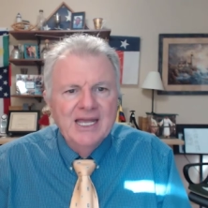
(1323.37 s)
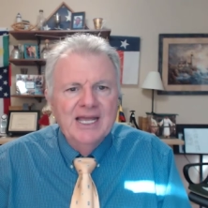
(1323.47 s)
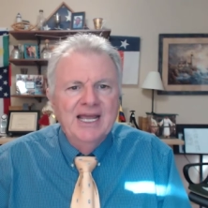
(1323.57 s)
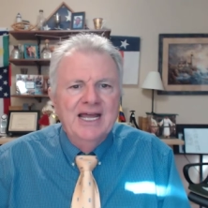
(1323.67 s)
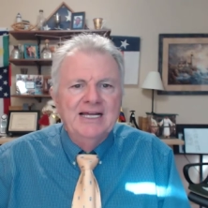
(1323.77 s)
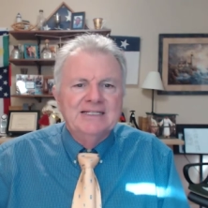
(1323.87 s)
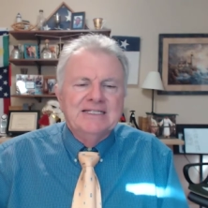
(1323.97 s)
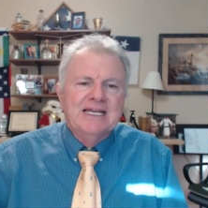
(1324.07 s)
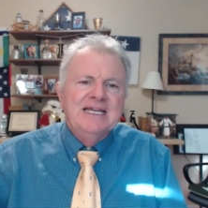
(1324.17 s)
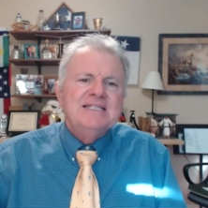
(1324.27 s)
And
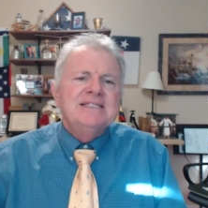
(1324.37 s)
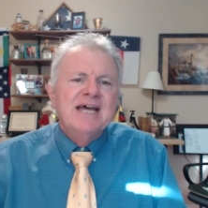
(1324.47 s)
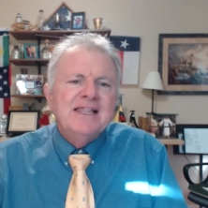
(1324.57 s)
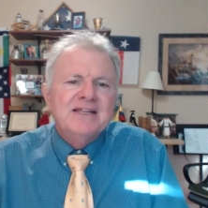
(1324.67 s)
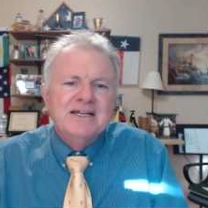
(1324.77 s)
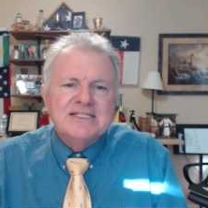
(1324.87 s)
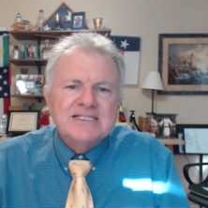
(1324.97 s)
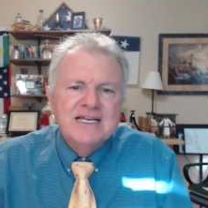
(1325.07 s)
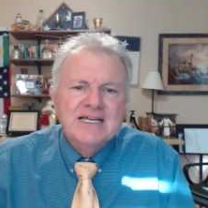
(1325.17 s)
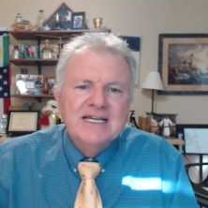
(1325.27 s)
He's telling
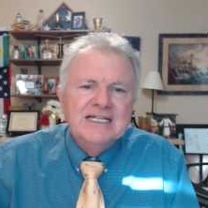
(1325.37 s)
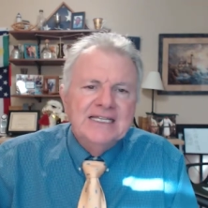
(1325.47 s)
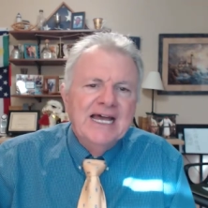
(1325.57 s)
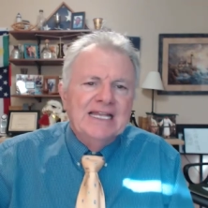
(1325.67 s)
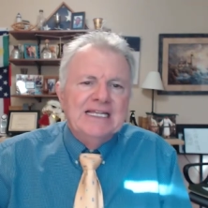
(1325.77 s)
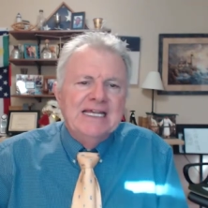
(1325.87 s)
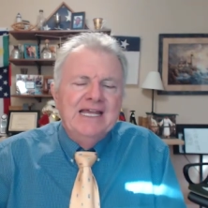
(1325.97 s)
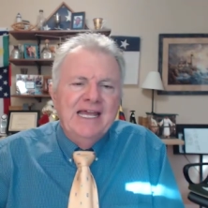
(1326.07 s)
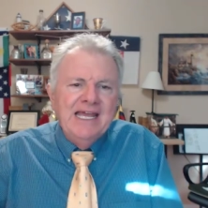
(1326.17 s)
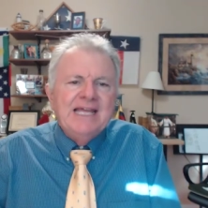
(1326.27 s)
us that
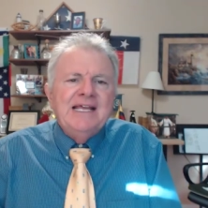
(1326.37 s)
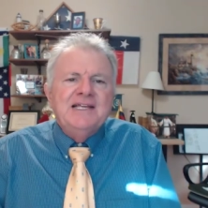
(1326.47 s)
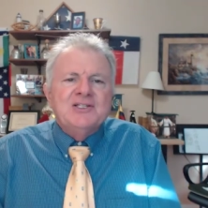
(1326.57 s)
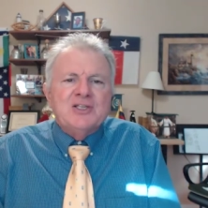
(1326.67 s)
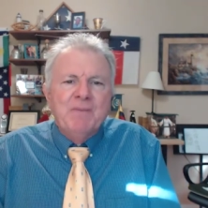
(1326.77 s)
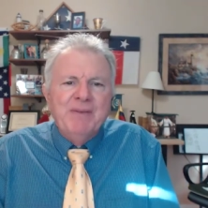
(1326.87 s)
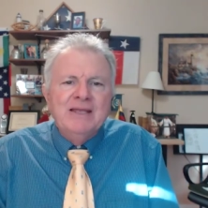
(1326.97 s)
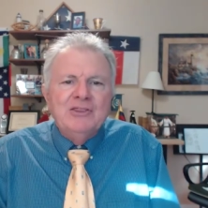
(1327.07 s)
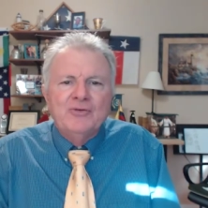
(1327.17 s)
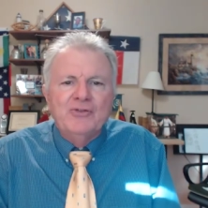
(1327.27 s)
He's
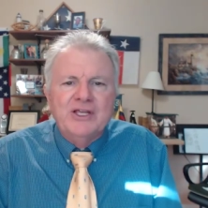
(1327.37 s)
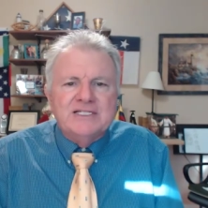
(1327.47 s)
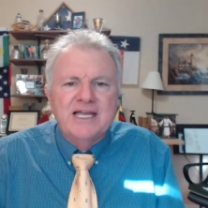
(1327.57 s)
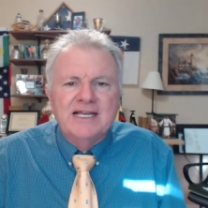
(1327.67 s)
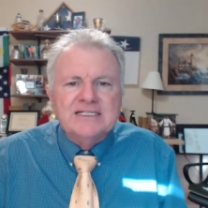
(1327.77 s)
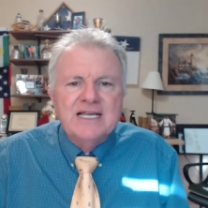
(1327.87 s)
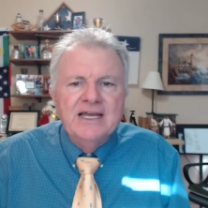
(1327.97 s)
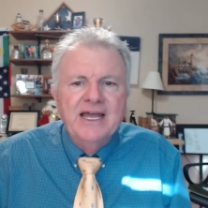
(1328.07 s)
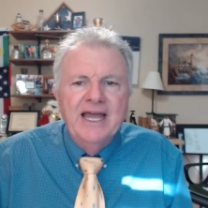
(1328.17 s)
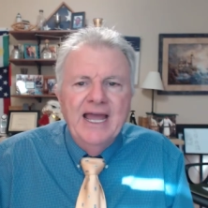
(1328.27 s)
been through these things
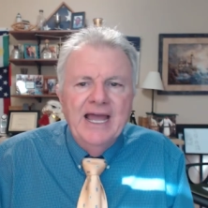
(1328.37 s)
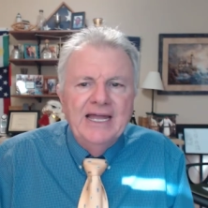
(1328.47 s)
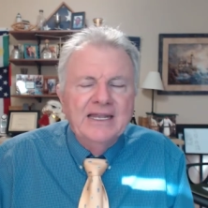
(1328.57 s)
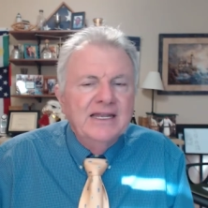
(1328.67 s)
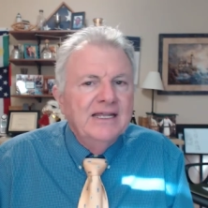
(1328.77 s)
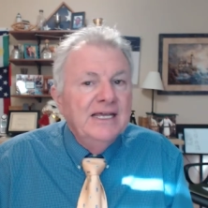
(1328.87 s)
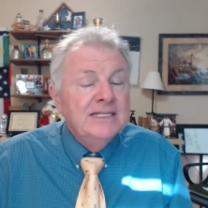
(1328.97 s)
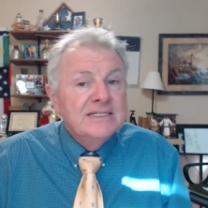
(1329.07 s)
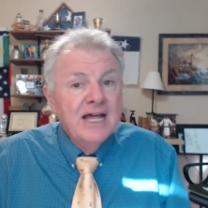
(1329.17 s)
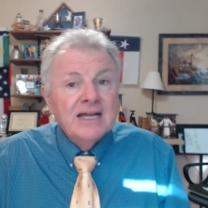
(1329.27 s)
and
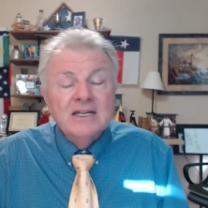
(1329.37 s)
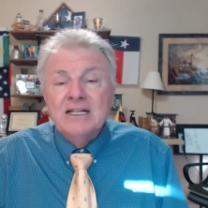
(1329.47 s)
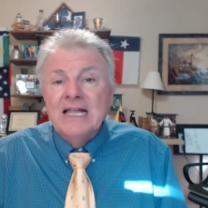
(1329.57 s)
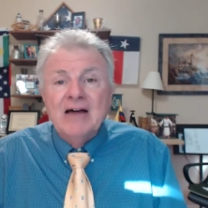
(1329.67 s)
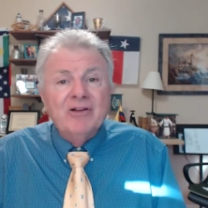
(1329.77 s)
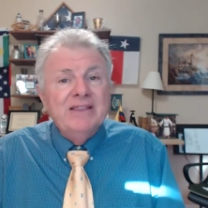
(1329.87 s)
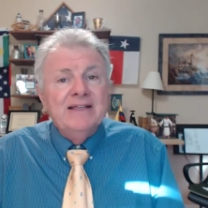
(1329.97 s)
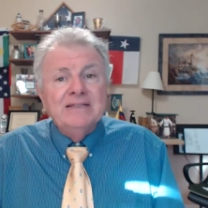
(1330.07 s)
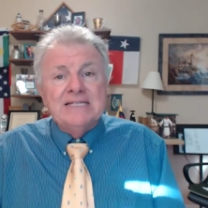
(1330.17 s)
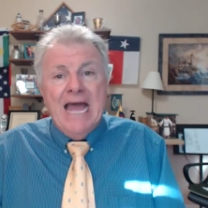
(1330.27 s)
He's not going to allow
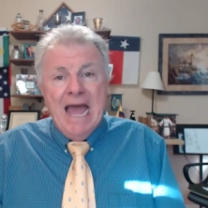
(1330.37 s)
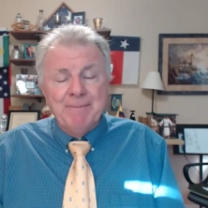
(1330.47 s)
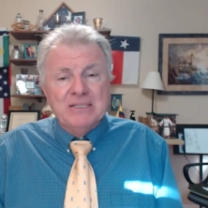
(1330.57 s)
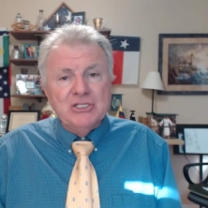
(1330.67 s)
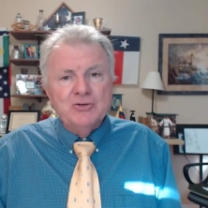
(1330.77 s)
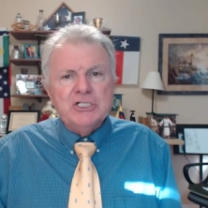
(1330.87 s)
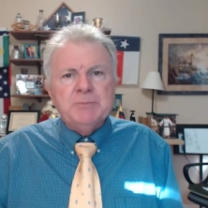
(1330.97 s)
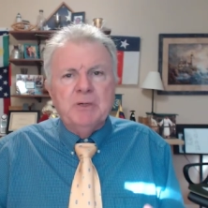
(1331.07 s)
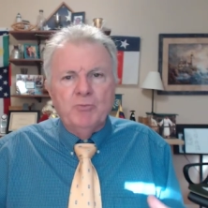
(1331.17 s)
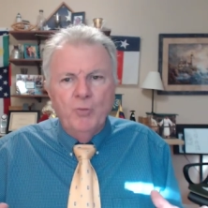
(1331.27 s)
anything to happen to us
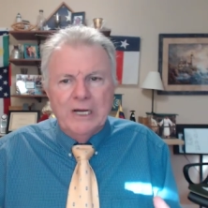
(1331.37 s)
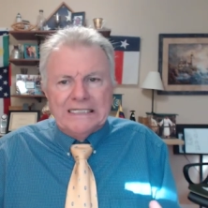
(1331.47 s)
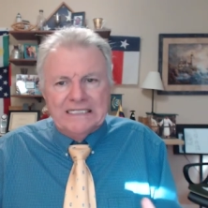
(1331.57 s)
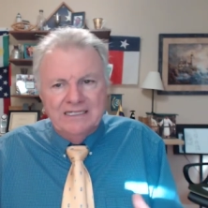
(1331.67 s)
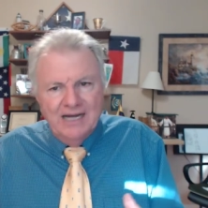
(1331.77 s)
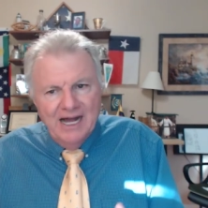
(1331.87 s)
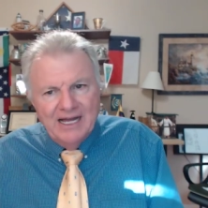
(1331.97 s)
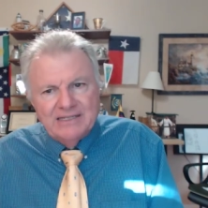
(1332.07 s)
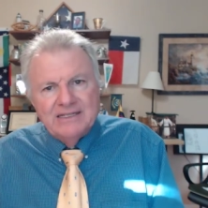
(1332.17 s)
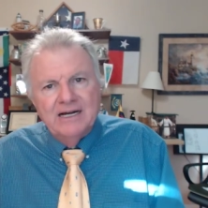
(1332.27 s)
but what
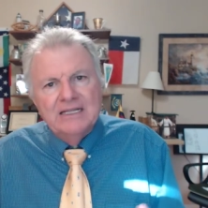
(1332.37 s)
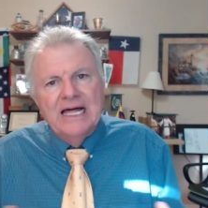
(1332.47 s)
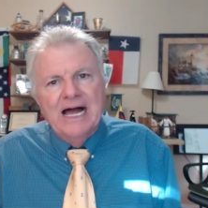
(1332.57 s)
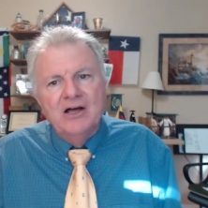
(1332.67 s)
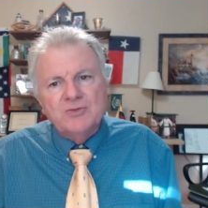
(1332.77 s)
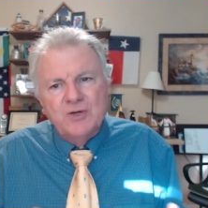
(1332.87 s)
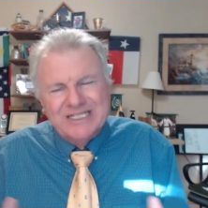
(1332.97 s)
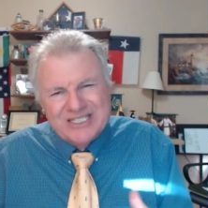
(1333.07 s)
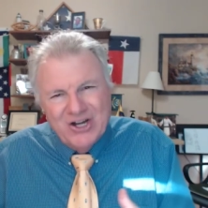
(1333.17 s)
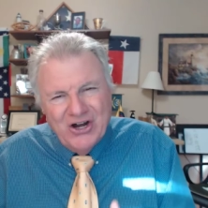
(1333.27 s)
God allows, what
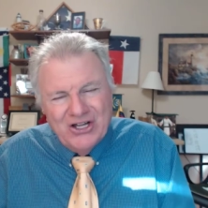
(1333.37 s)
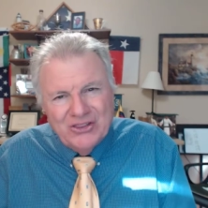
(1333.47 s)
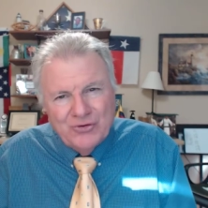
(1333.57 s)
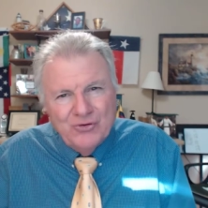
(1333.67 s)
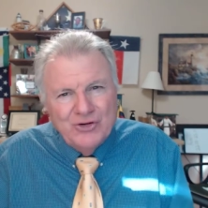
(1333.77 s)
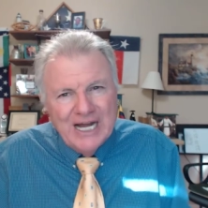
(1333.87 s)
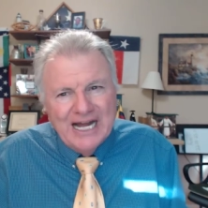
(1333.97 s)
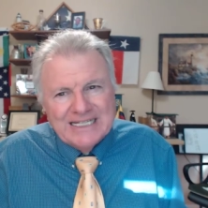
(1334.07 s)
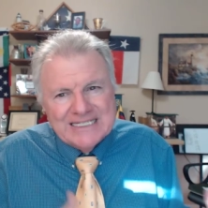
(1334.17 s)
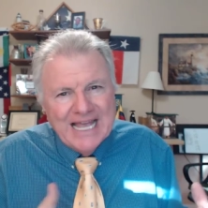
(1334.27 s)
has gone through
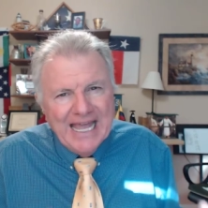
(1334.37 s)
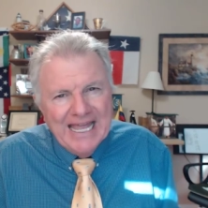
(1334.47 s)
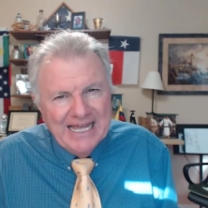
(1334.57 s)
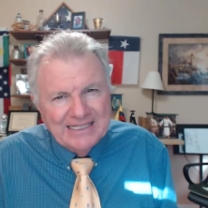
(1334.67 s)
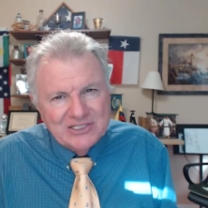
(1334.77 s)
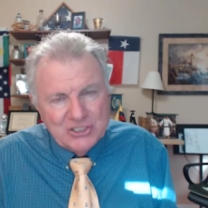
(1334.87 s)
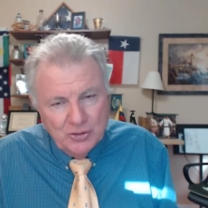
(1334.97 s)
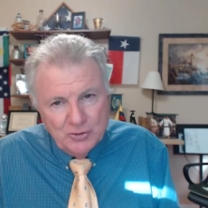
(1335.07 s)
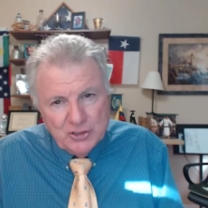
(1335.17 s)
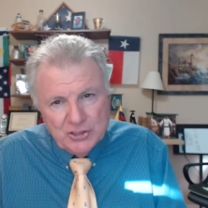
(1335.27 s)
God's hands,
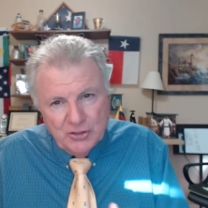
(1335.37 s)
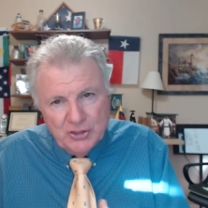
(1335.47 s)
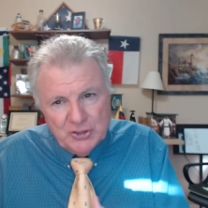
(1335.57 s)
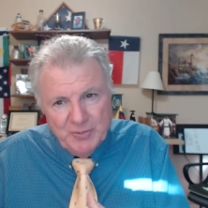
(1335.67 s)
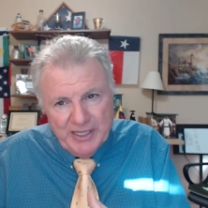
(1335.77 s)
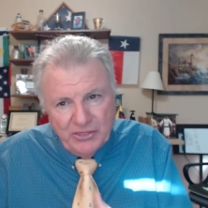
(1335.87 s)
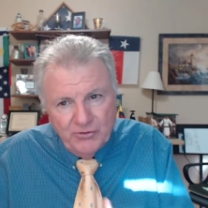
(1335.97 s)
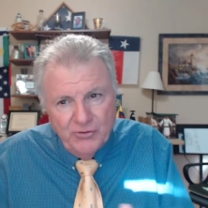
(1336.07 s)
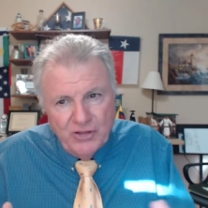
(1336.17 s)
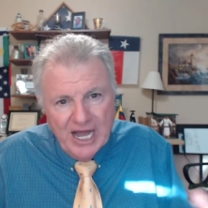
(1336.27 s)
so, so to speak,
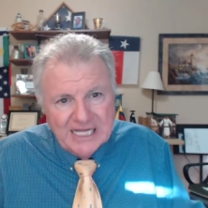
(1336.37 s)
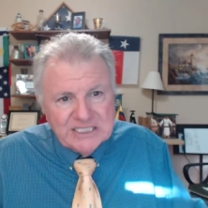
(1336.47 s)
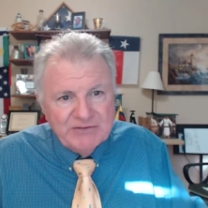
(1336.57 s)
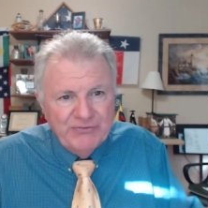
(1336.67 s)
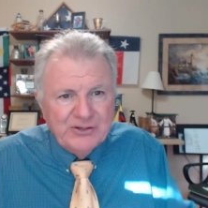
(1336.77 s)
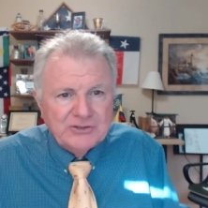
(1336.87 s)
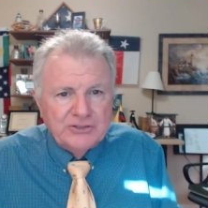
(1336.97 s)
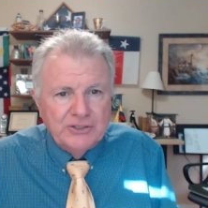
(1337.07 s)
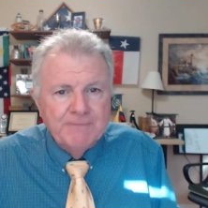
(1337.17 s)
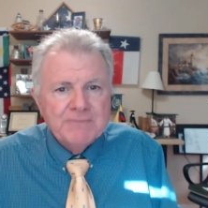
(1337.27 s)
through God's filter.